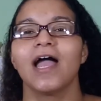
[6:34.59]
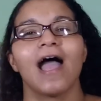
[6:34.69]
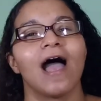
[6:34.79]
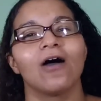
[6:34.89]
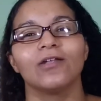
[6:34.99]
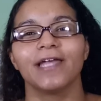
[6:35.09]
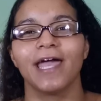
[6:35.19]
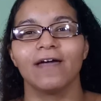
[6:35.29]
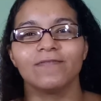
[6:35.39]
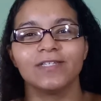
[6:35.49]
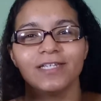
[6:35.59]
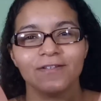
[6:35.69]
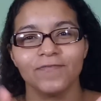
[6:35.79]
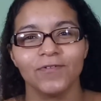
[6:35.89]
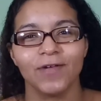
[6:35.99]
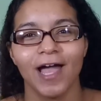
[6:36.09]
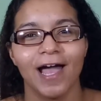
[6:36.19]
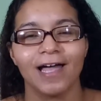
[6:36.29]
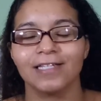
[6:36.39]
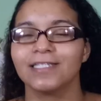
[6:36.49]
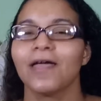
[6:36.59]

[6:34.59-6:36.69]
I only have 10 of you guys,